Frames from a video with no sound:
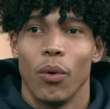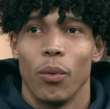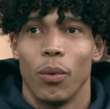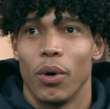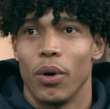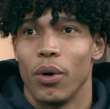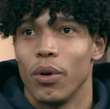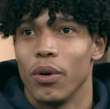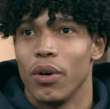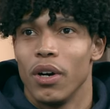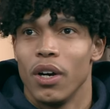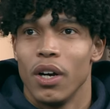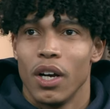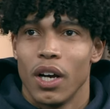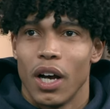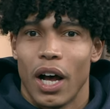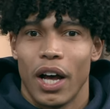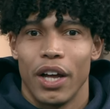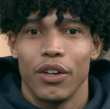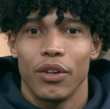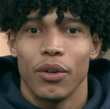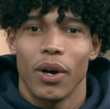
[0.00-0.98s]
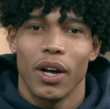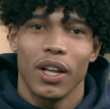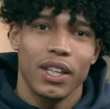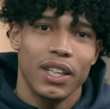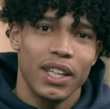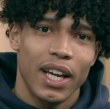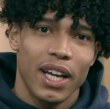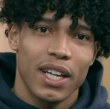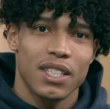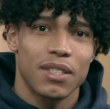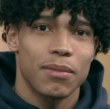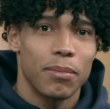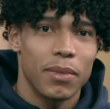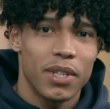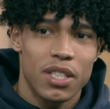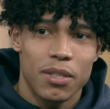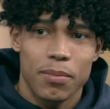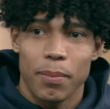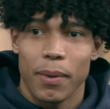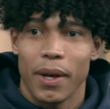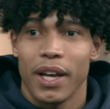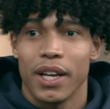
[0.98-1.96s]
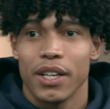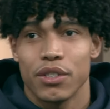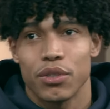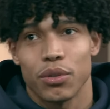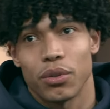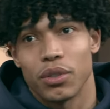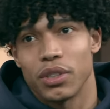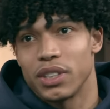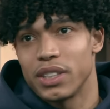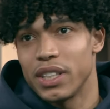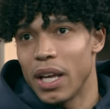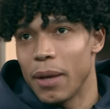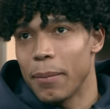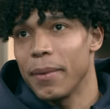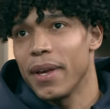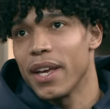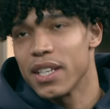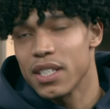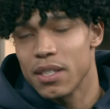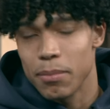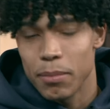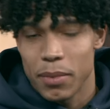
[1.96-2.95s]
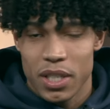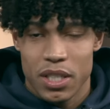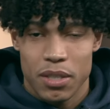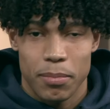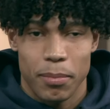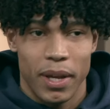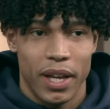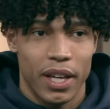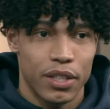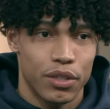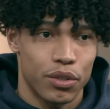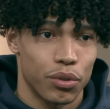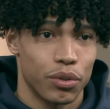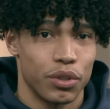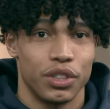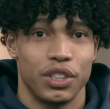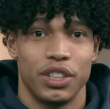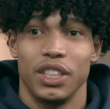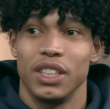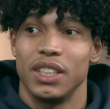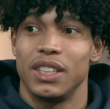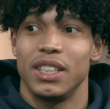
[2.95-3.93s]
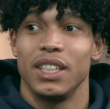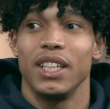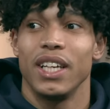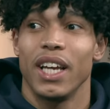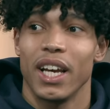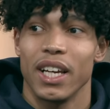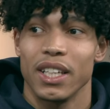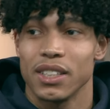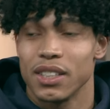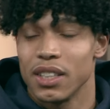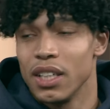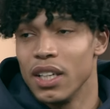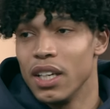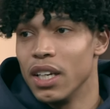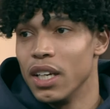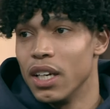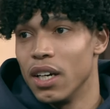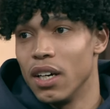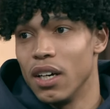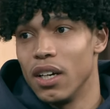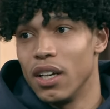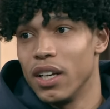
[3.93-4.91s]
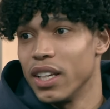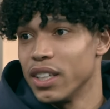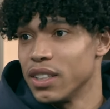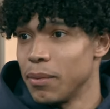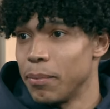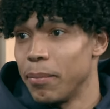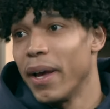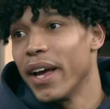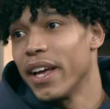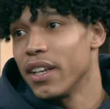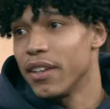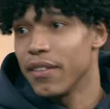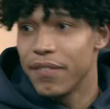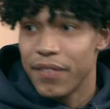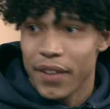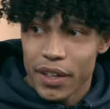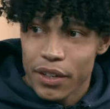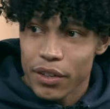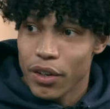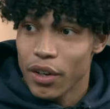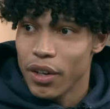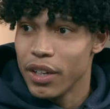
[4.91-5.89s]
well, I know Ali has a mismatch, or Sammy has a mismatch, or GT has a bad defender